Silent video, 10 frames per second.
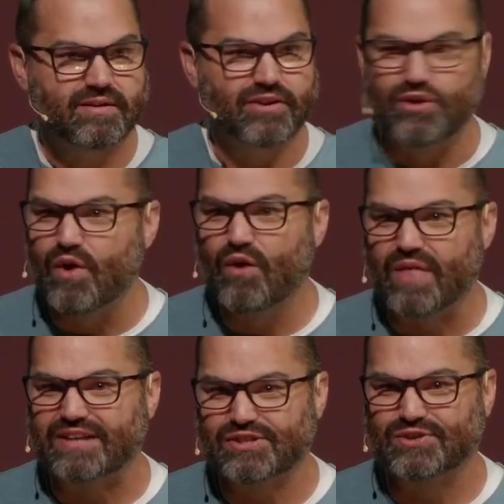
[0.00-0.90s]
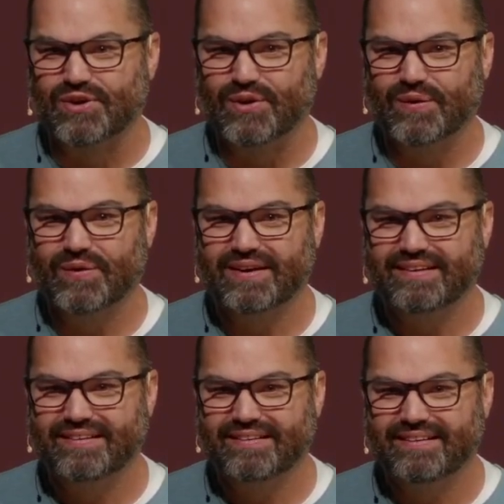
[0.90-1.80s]
You know that's true.
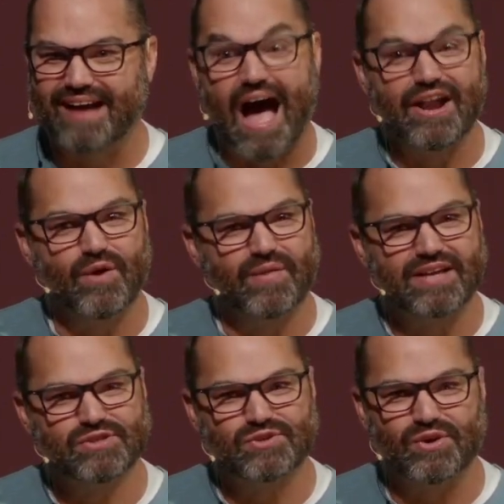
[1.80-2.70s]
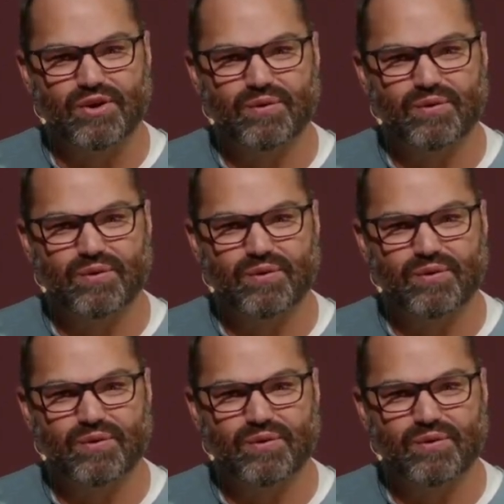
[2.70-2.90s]
I know that's true.